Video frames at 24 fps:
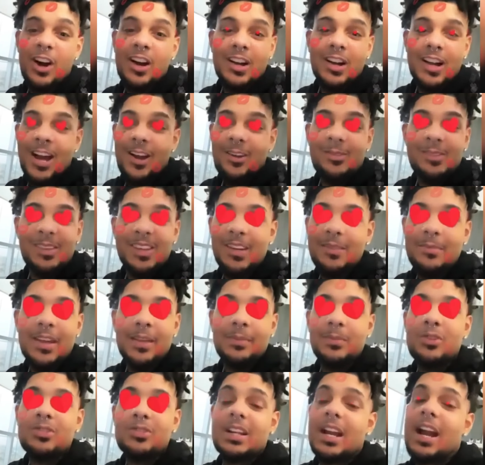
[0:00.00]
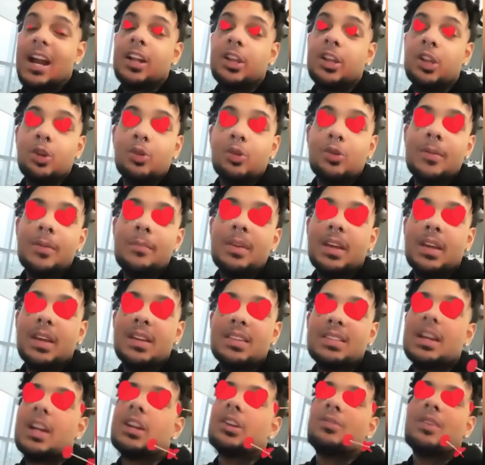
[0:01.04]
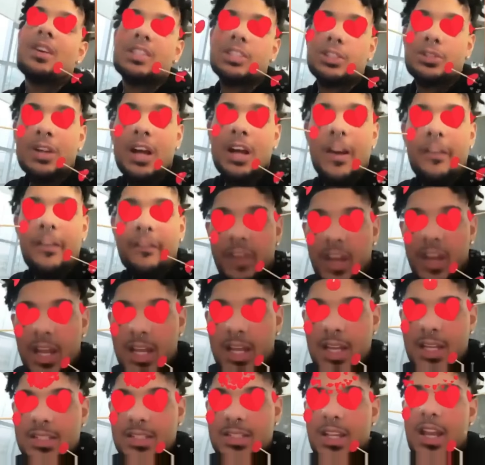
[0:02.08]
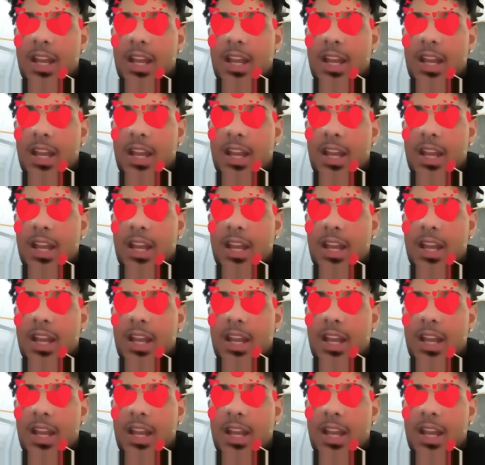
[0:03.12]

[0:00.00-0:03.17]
I don't need to make music. I do it because I know I still have fans.